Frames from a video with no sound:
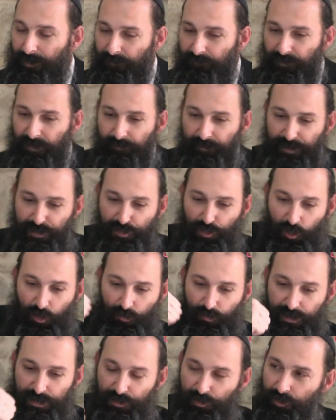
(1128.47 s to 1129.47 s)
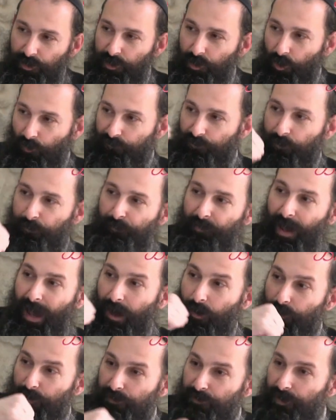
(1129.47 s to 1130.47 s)
of them is always going to
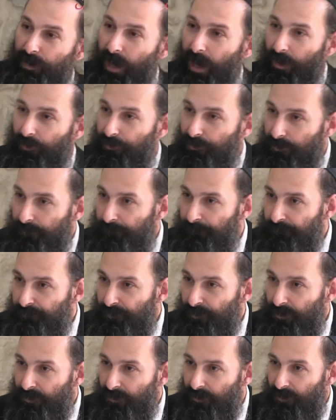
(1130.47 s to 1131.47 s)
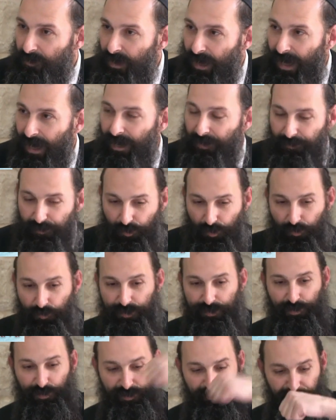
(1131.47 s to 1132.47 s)
overpower the other, and they're
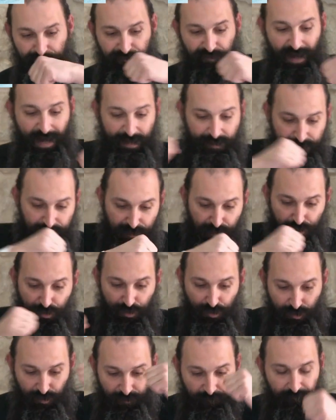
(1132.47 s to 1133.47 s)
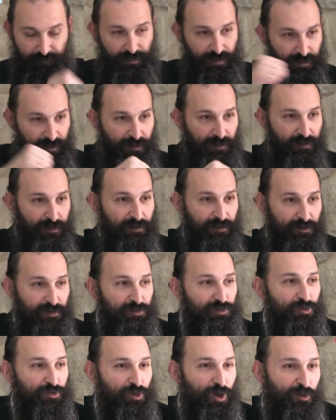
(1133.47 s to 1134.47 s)
always going to fight to
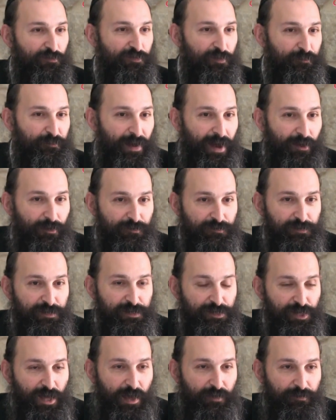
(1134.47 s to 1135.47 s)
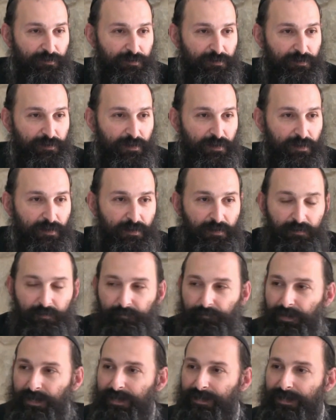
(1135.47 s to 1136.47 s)
overpower each other.
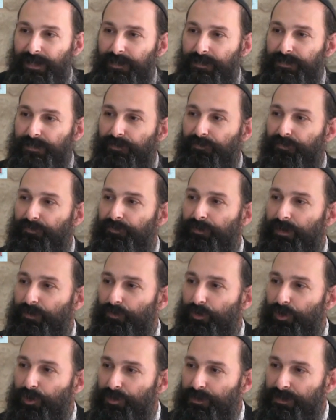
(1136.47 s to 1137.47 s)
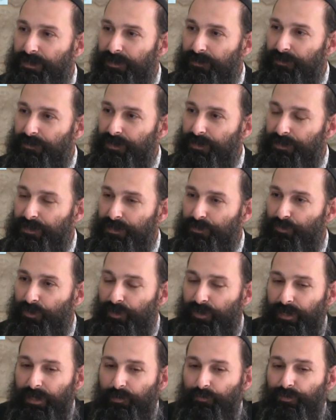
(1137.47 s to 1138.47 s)
But he tells her three words, and this is
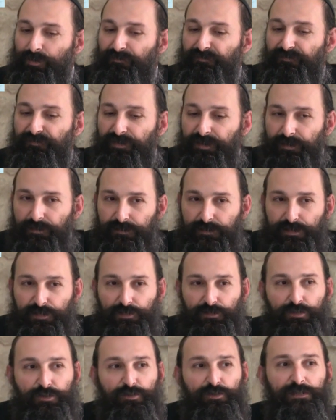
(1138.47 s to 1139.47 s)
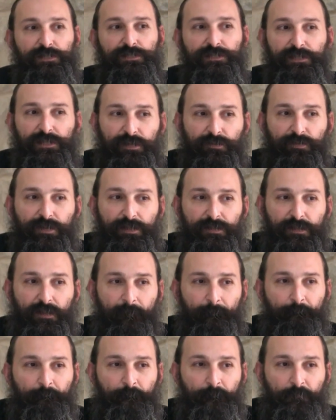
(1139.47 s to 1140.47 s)
where he reveals to her a secret,
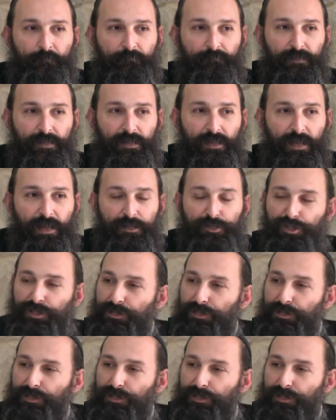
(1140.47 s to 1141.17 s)
and